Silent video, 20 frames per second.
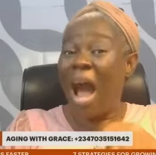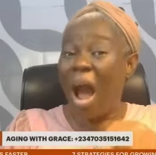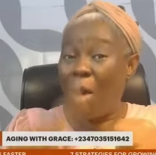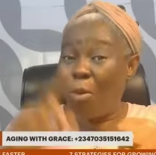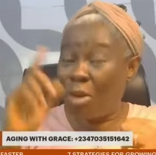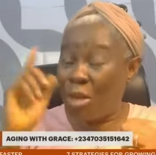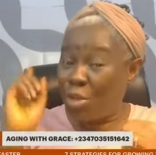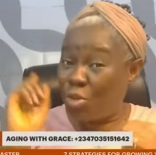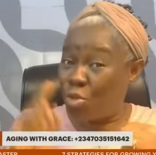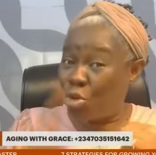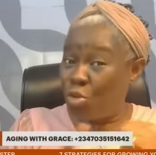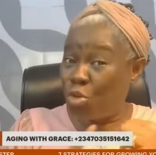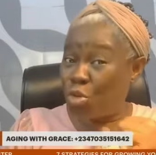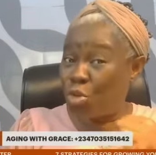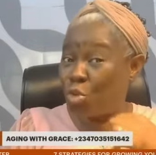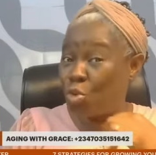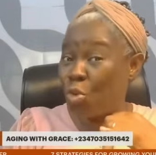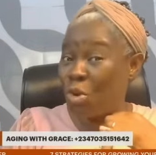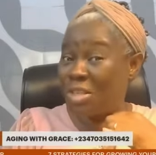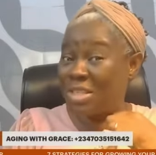I will
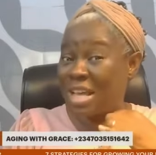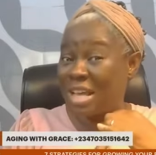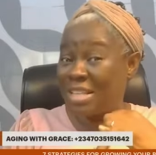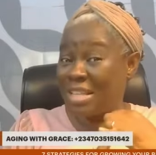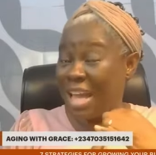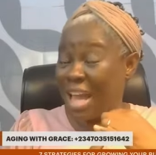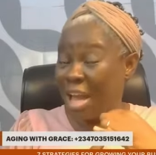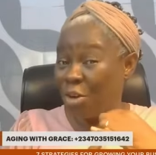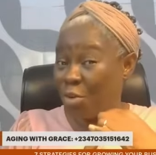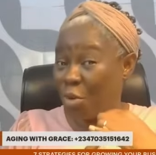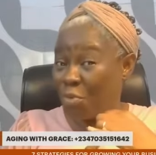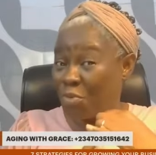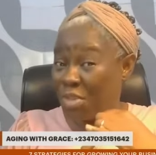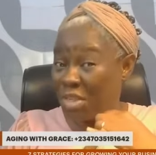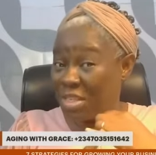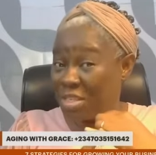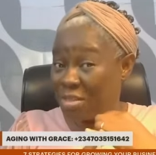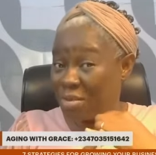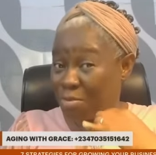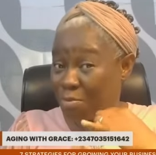introduce to us at the end of
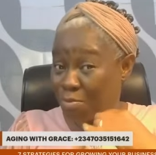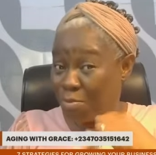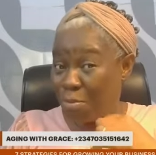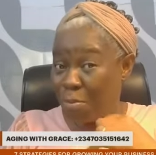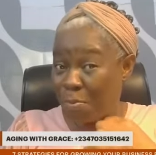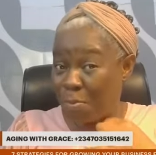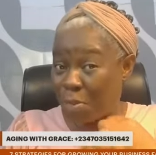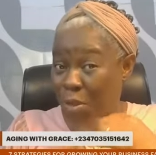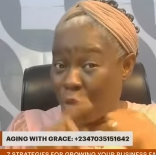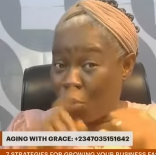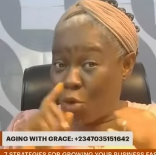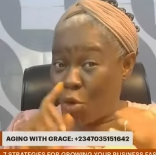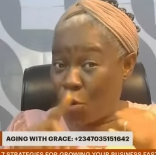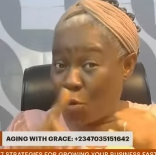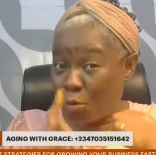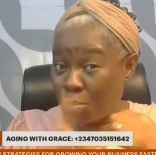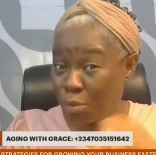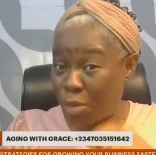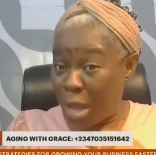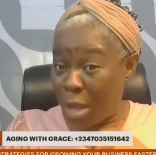this, you
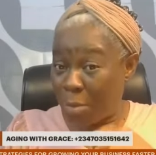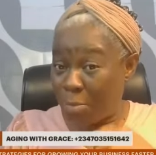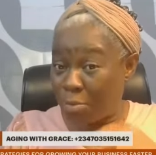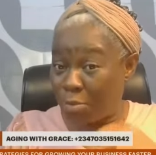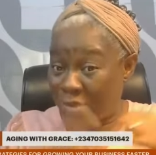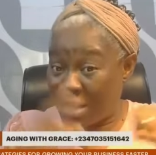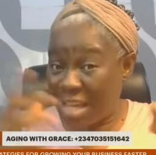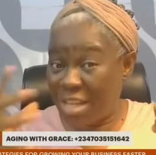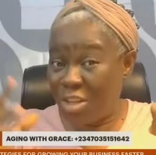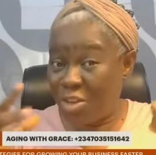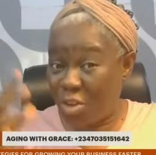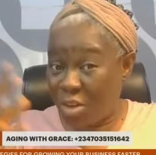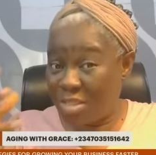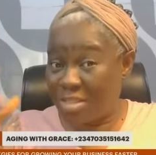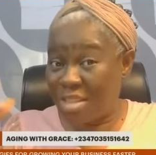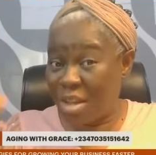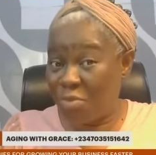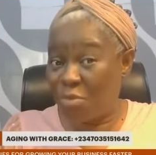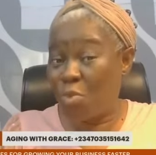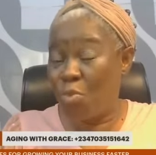know, um, telling
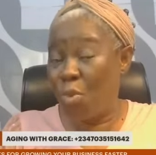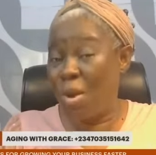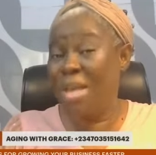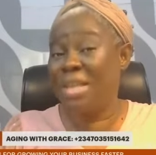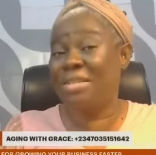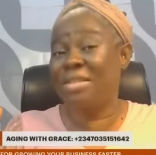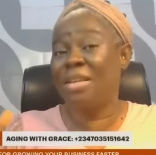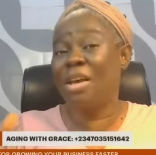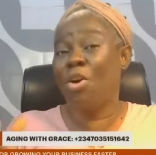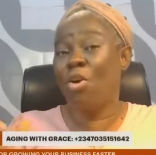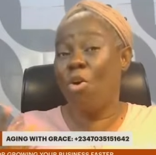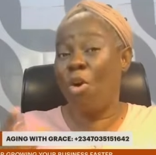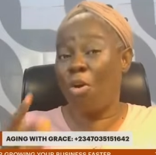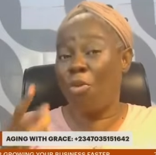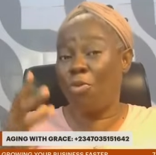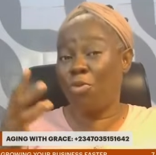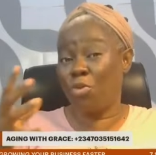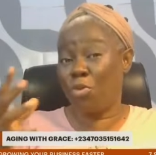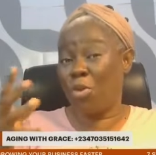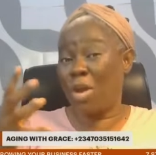us seven ways
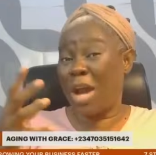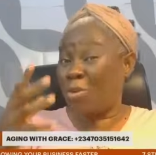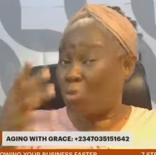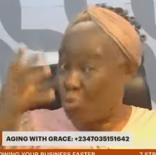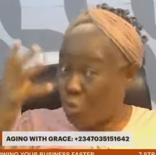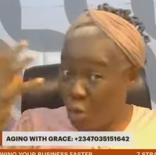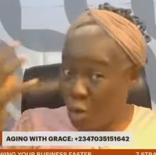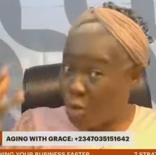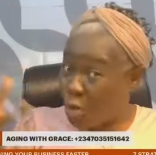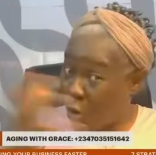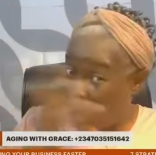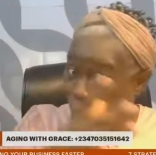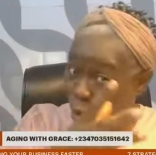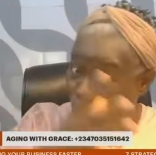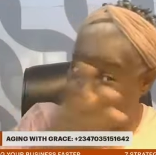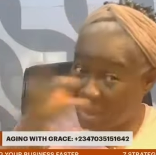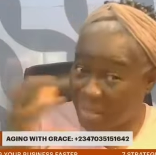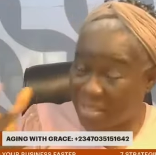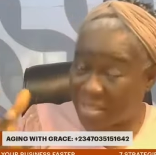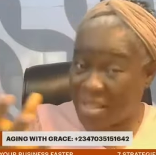you can grow your
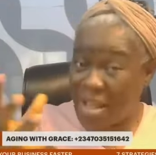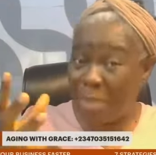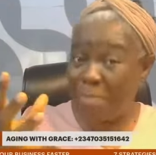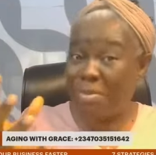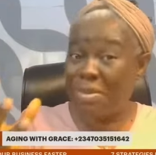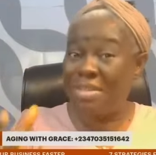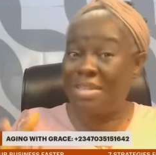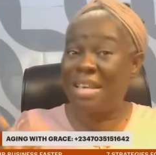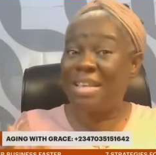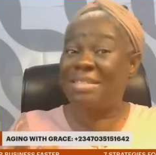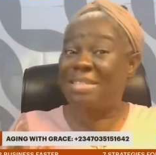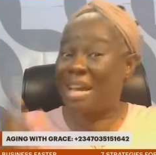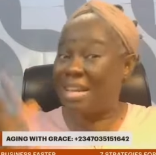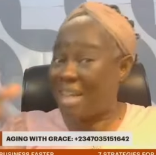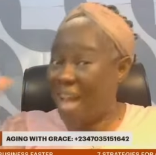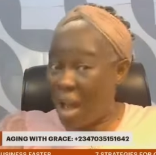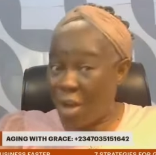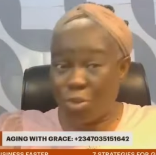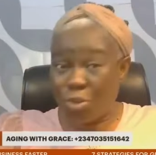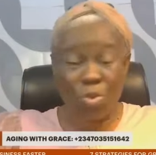own personal business
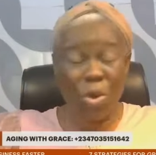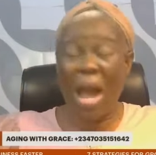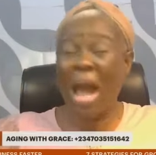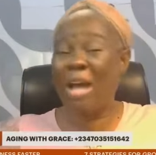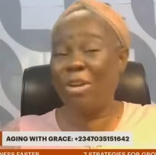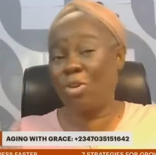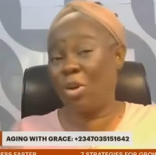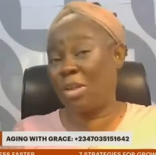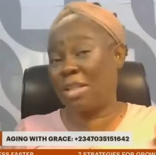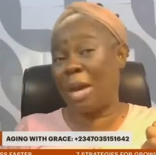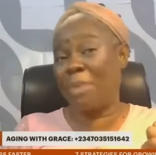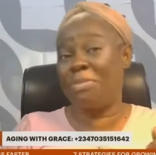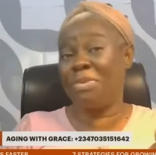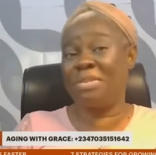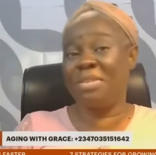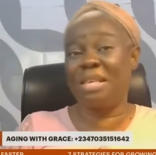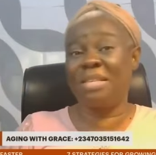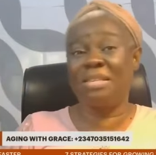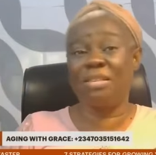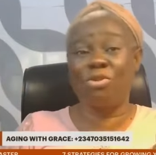and how to add other
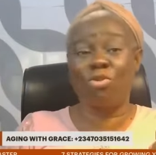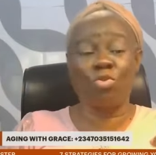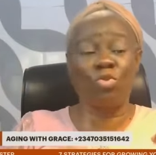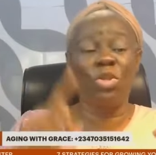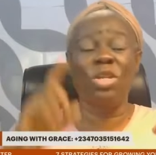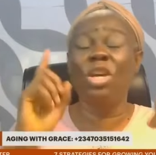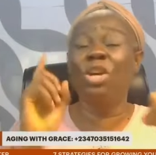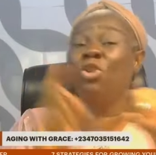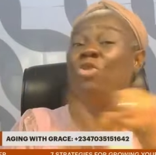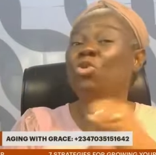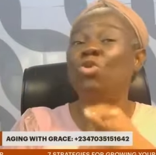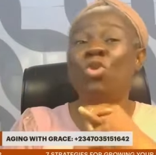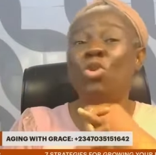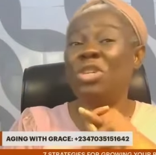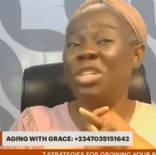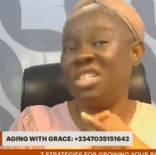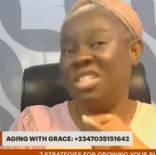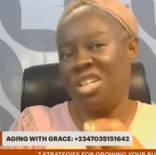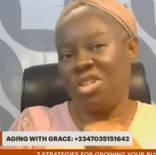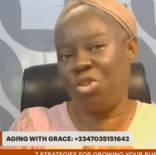businesses to it. You
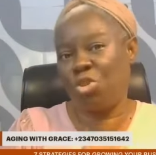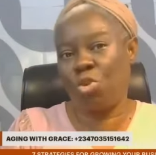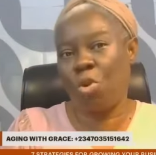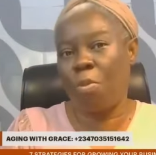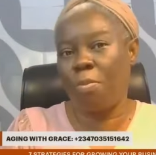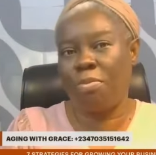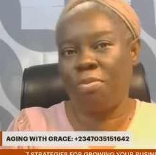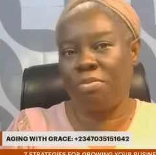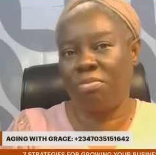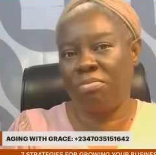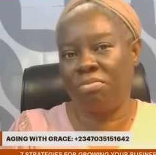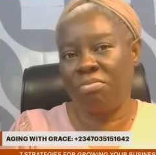don't need a shop.